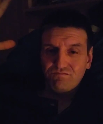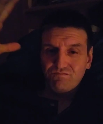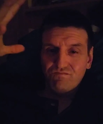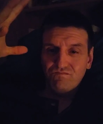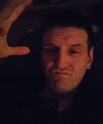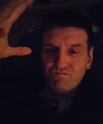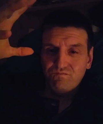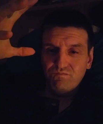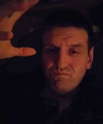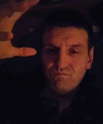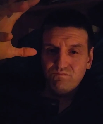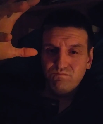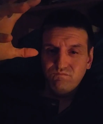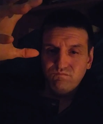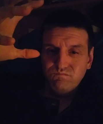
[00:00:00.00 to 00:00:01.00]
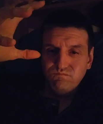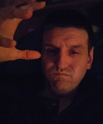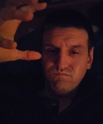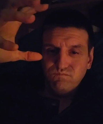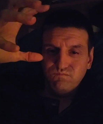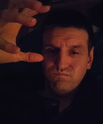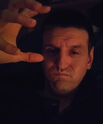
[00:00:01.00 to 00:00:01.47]

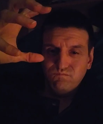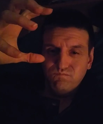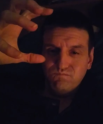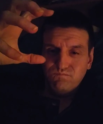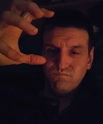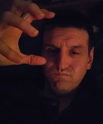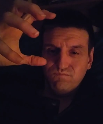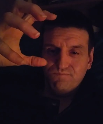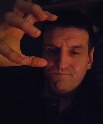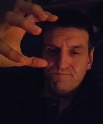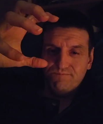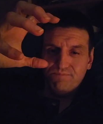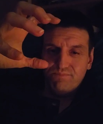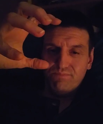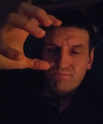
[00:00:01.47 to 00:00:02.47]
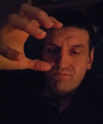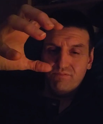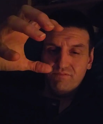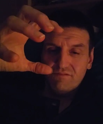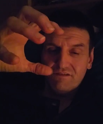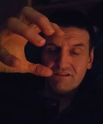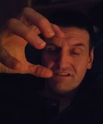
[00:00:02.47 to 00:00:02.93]

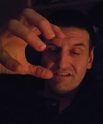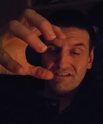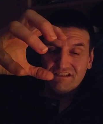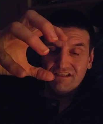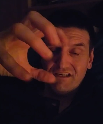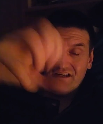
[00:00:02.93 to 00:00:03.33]
(no one is talking)